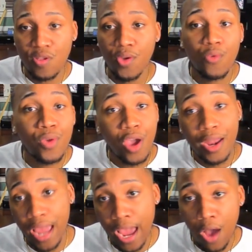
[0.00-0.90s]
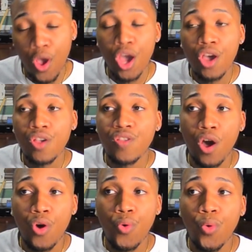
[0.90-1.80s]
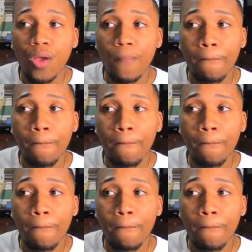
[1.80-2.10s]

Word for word: So here we are now. So